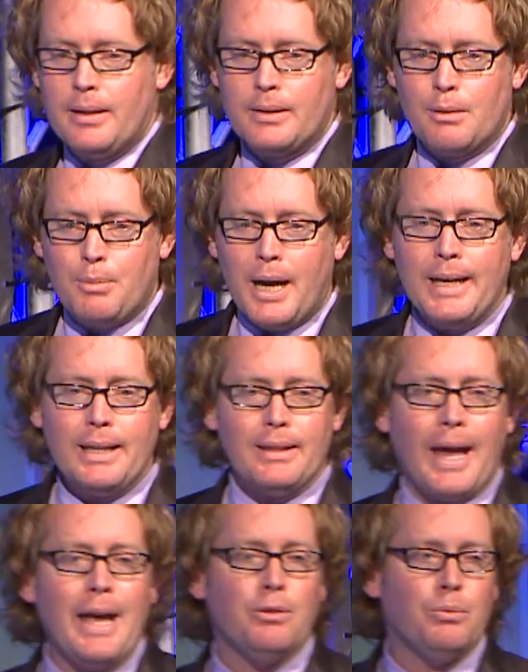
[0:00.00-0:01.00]
Combining
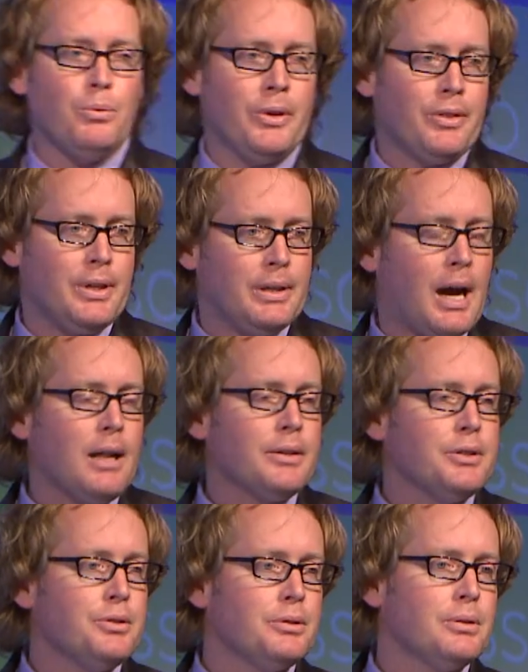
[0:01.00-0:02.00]
that with the
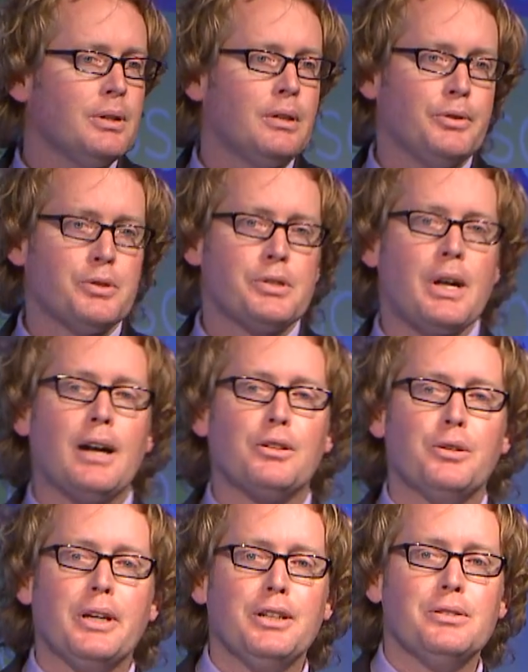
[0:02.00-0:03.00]
knowledge of your stock
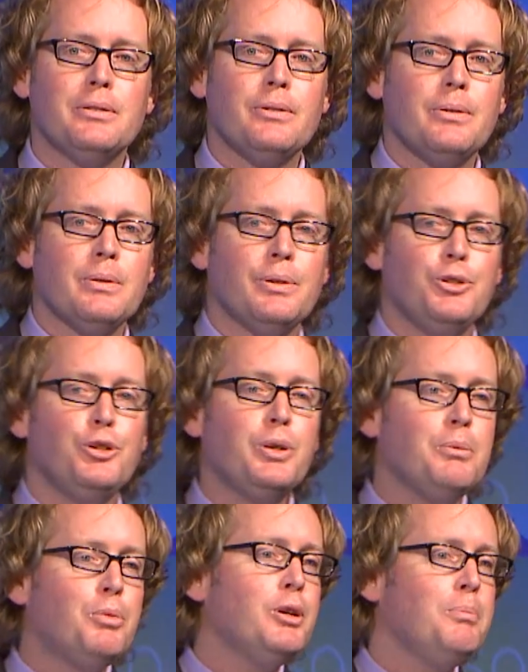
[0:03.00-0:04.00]
locations you
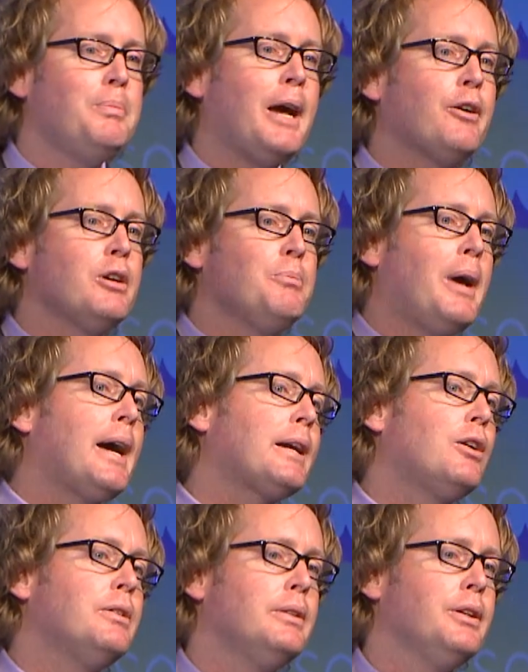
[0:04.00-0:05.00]
can put Barry back
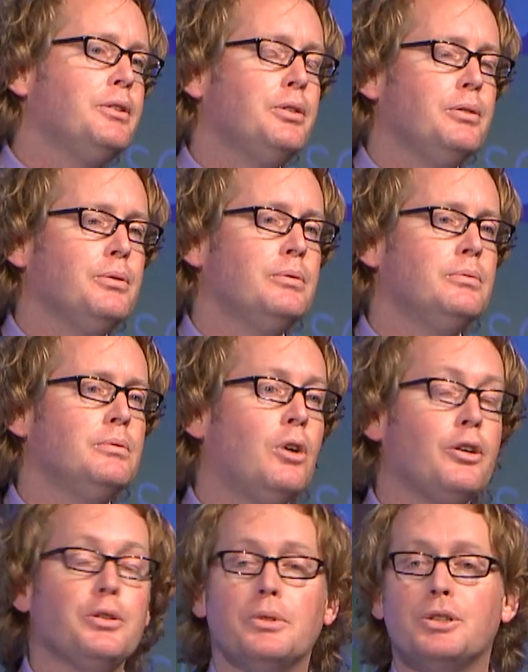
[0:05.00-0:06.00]
on, into,
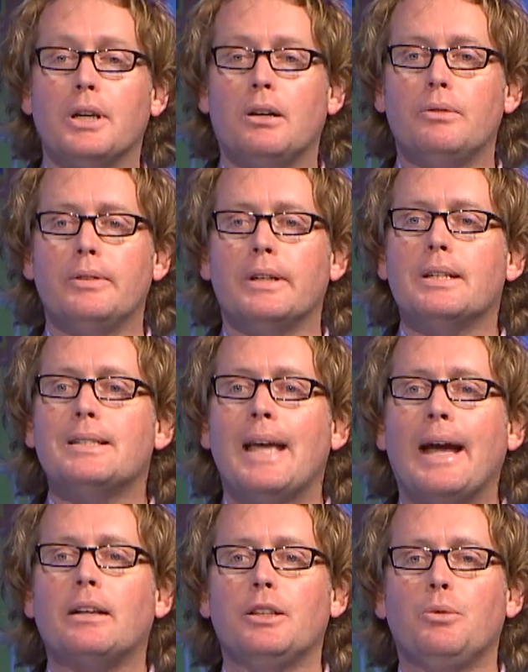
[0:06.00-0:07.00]
onto a shelf
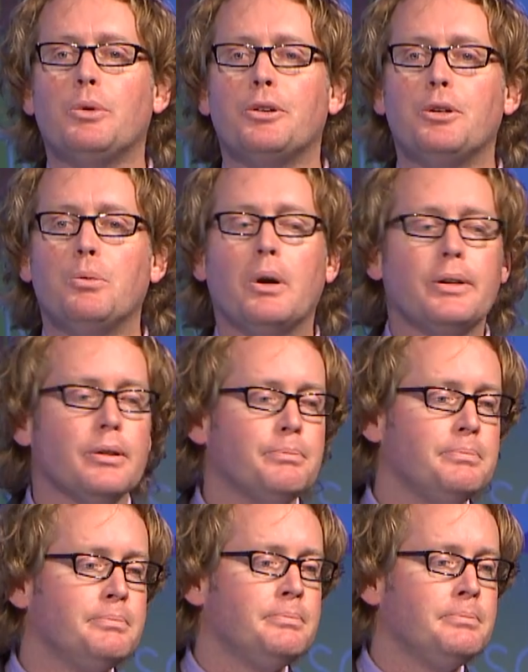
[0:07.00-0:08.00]
exactly where you want it.
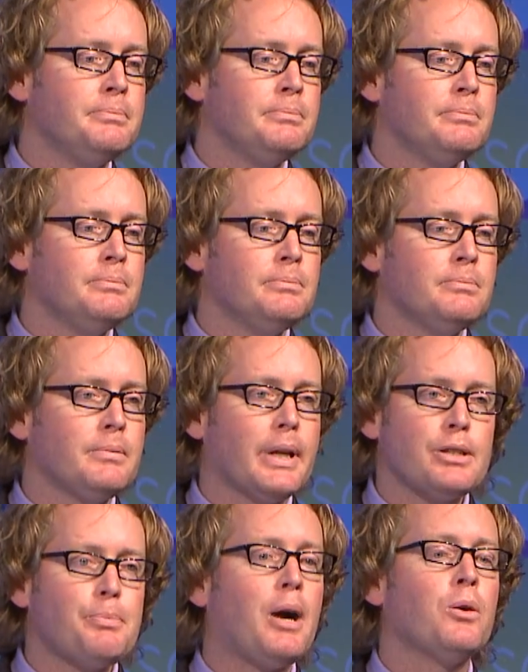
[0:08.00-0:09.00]

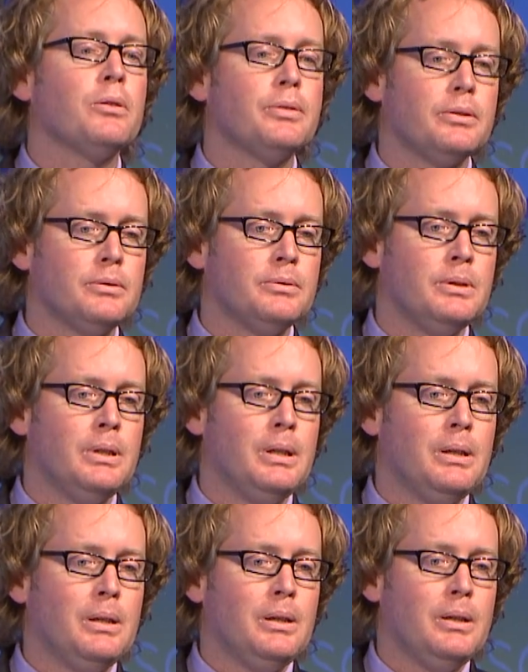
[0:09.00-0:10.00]
That's powerful.
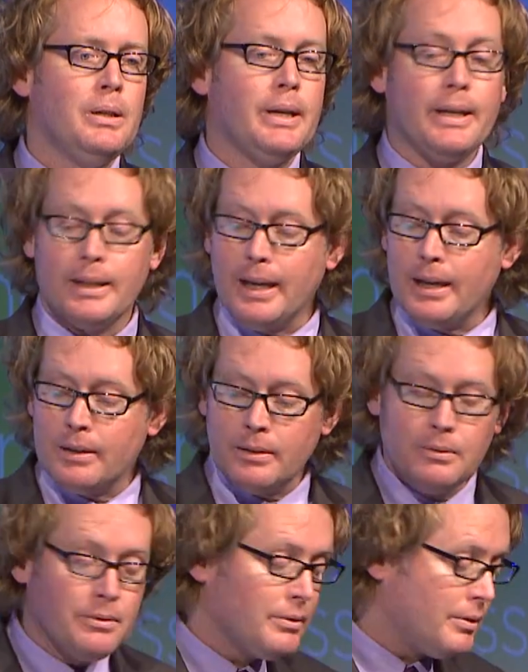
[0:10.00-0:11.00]
And
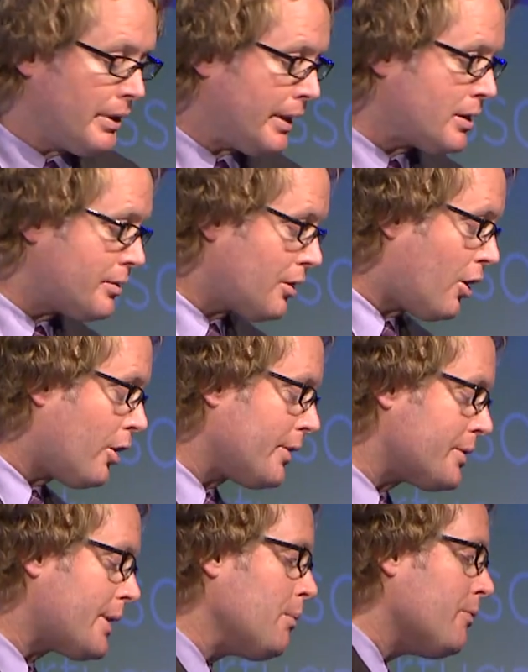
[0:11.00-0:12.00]
again, it's on the
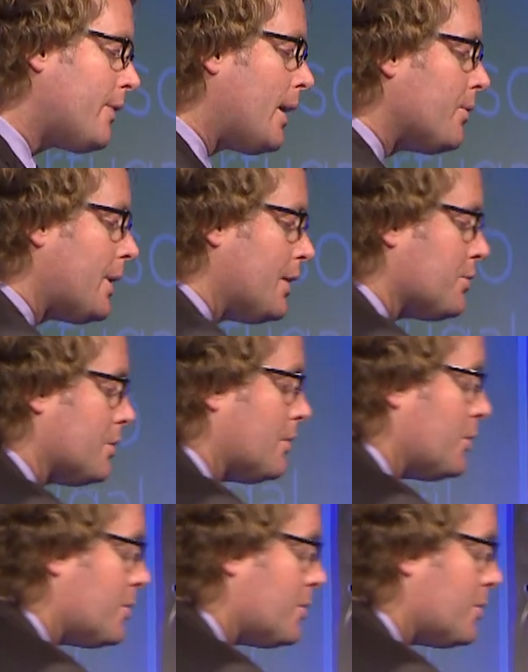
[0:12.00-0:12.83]
same foundation of